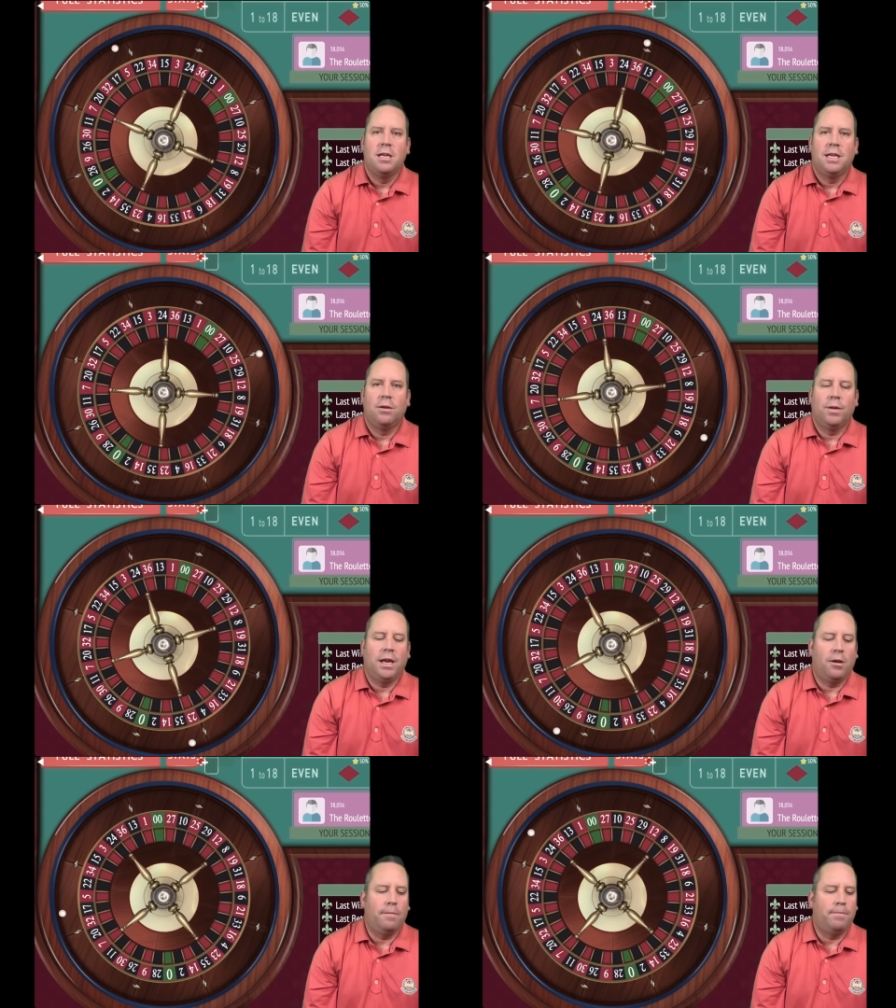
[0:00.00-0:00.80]
Here we
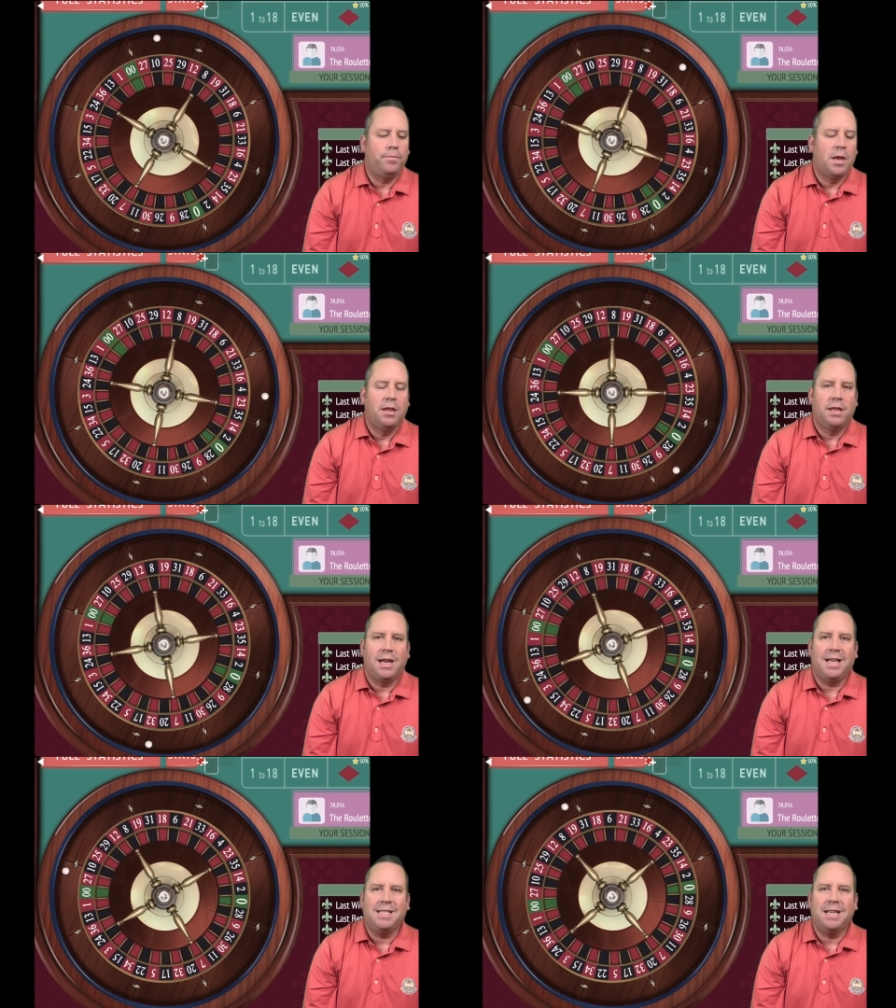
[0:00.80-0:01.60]
go. The
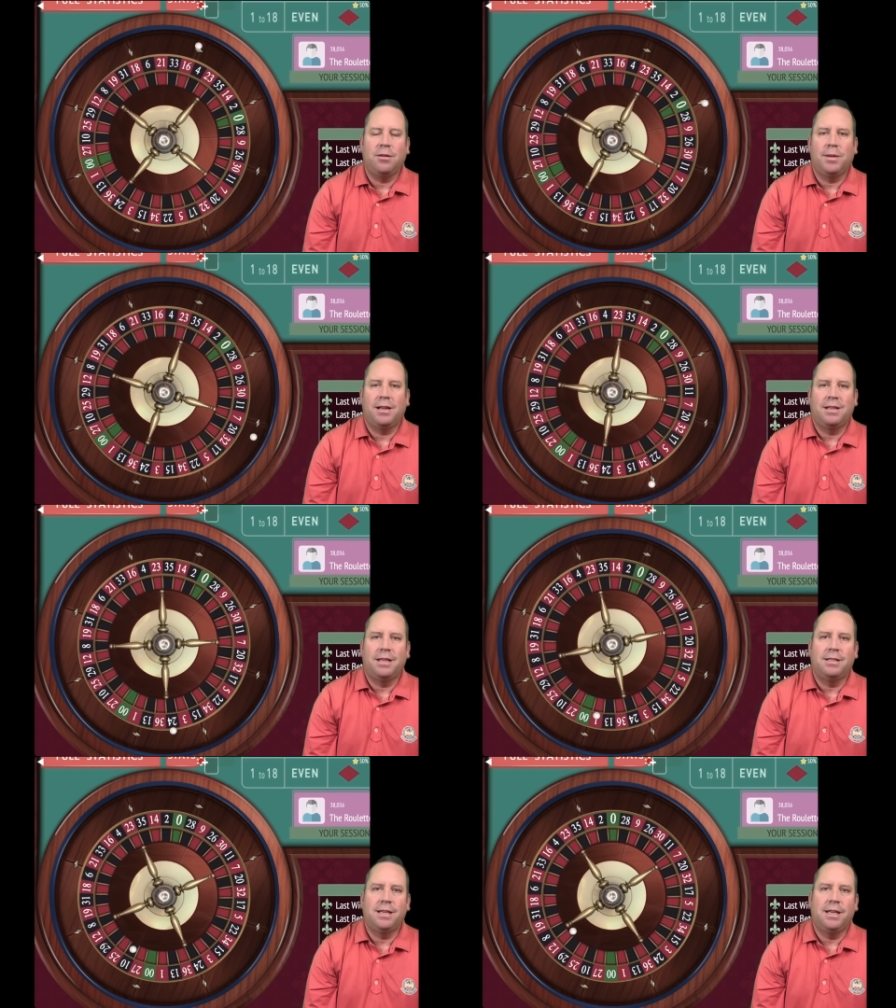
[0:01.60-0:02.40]
nice thing about
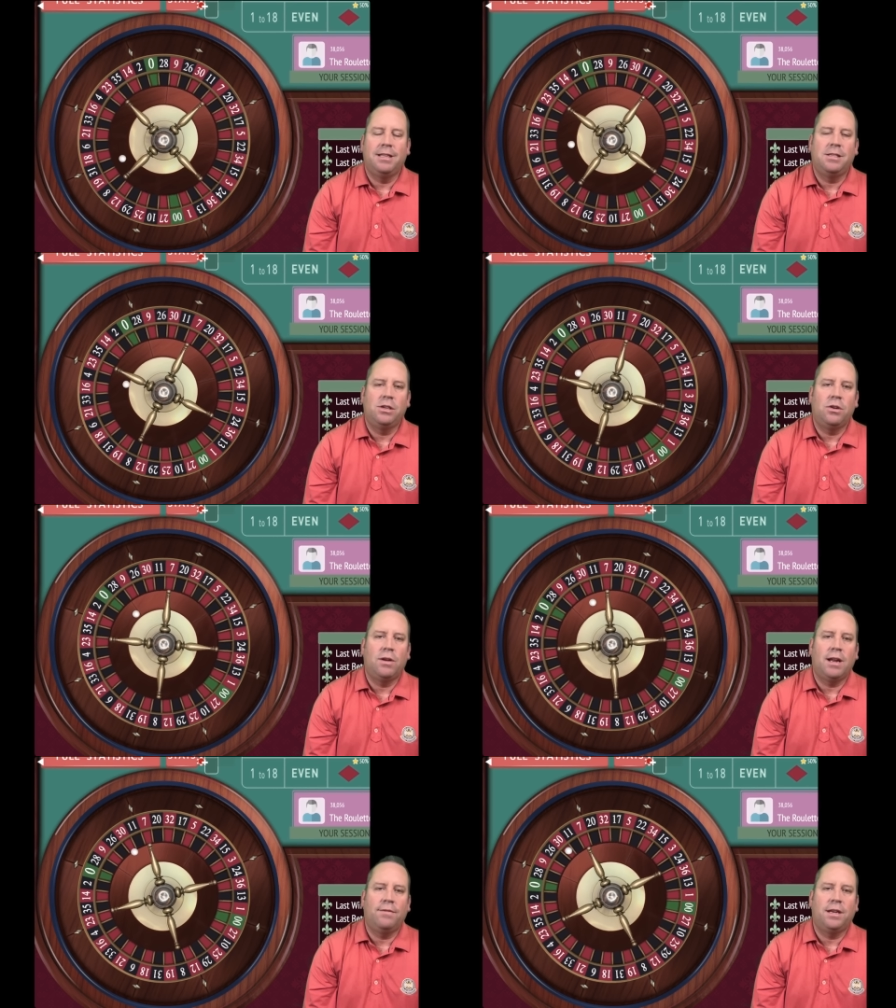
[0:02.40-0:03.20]
this is you
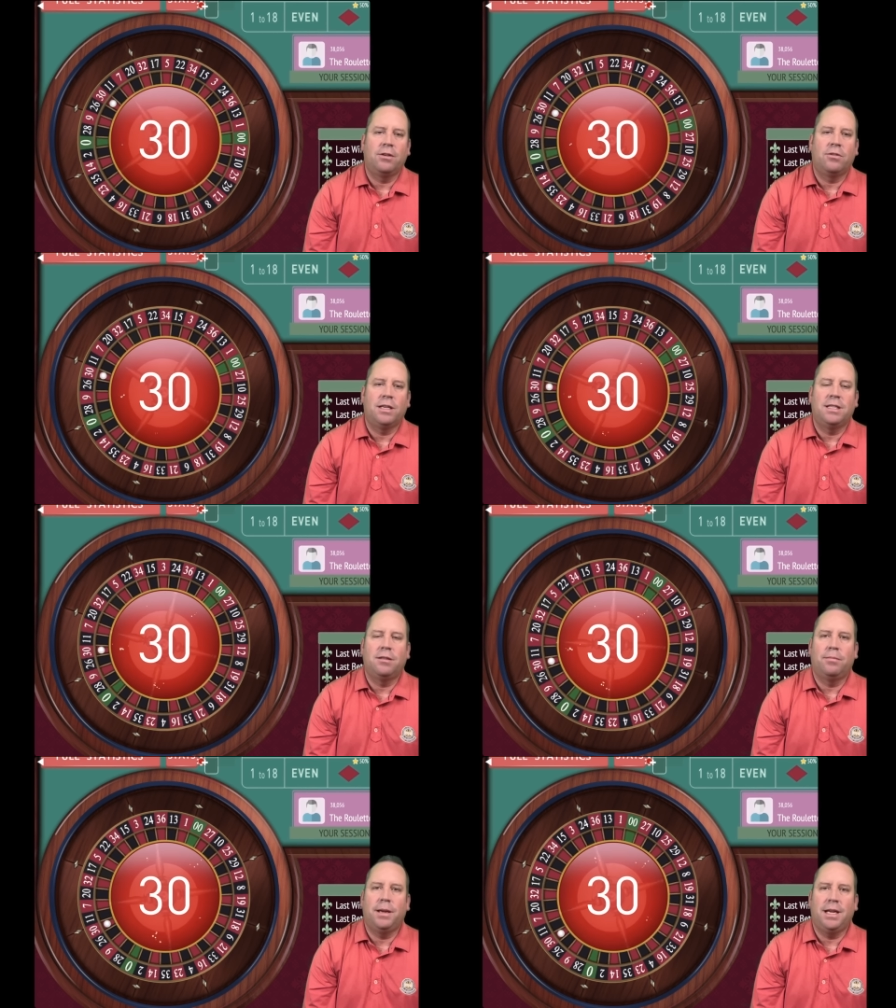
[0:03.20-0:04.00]
don't have to increase
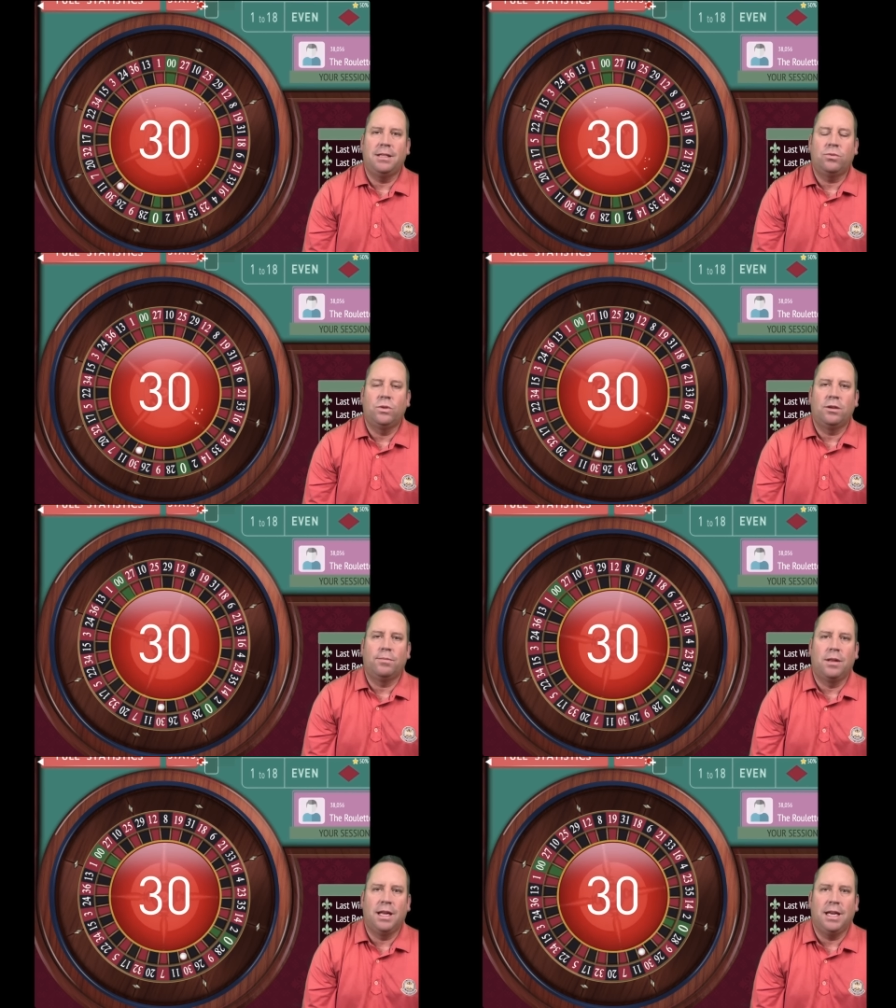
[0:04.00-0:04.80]
the bets when you're
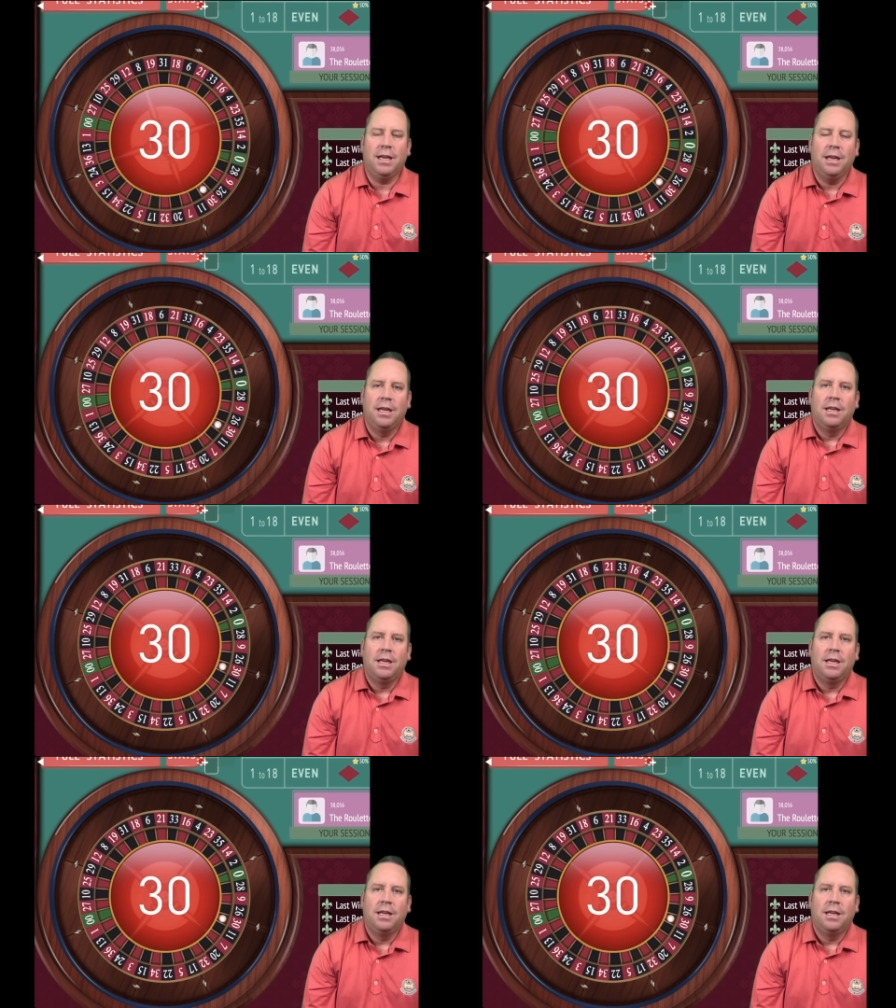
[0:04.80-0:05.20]
playing.